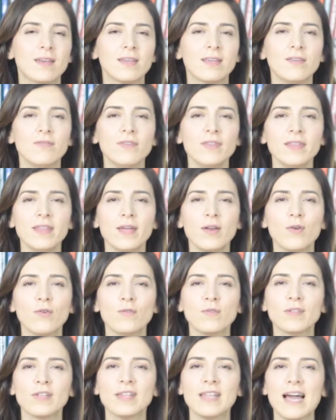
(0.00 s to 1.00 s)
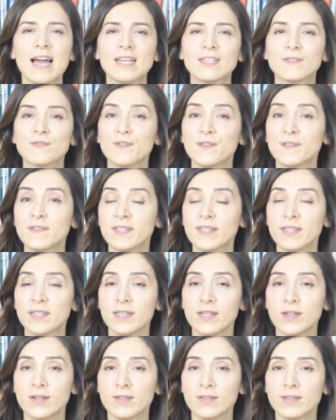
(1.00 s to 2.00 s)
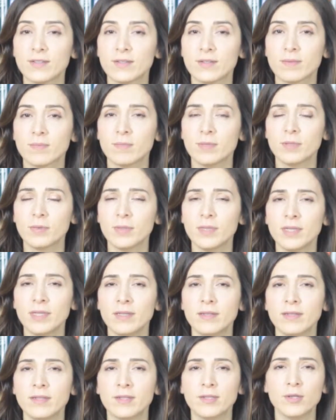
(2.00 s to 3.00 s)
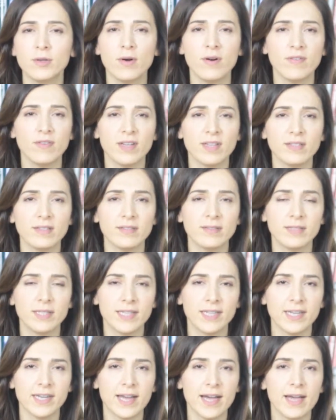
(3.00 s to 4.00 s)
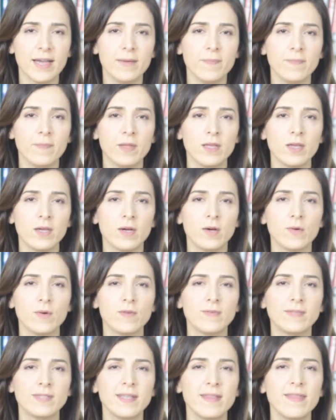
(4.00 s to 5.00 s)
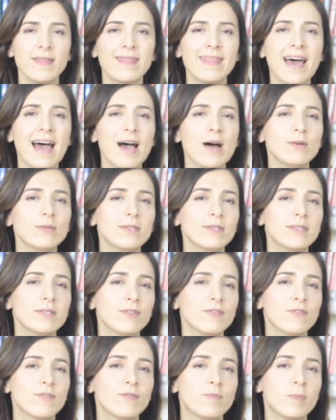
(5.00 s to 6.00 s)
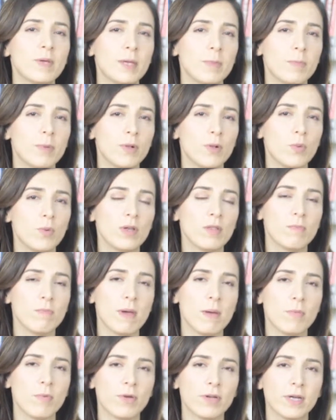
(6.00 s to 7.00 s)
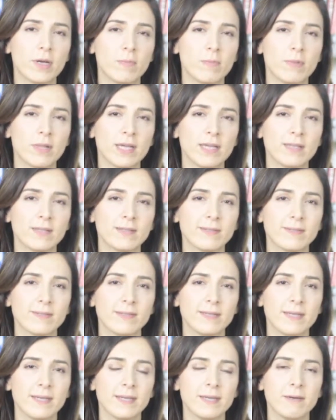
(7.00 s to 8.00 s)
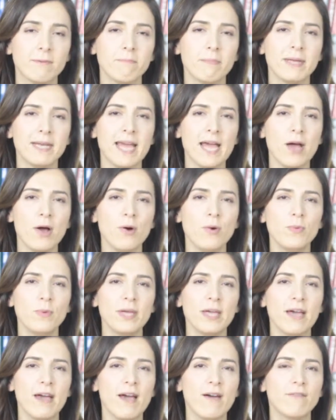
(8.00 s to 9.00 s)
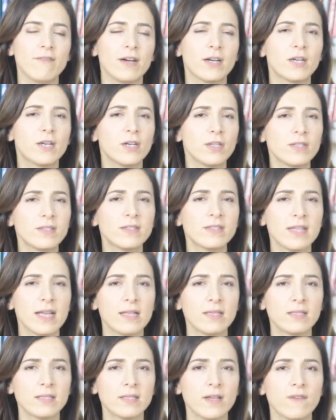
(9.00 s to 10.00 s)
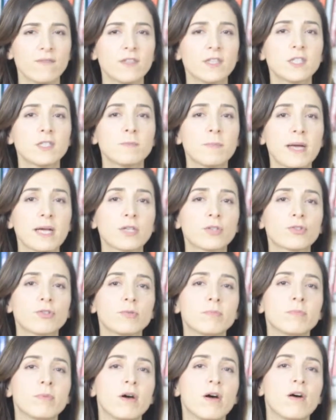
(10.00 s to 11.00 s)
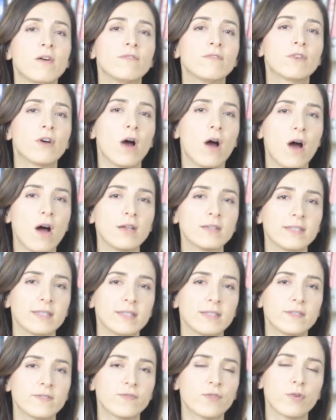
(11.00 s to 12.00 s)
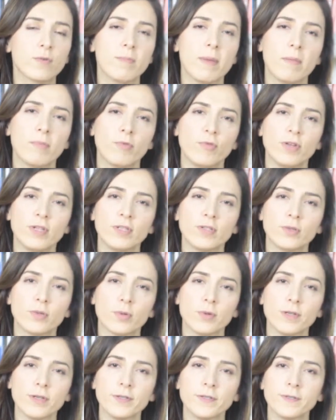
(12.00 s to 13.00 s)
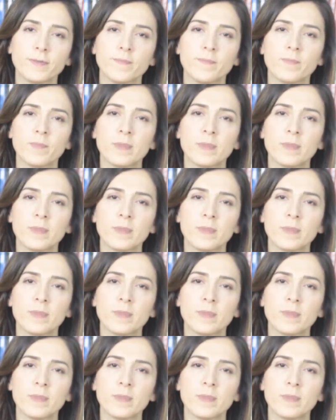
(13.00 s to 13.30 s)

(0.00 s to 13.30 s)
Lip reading: Given that over the last 15 years, between the two of us, Dean and I, we've seen thousands of people with memory complaints, by now we have a good sense of the spectrum of causes for memory disorders.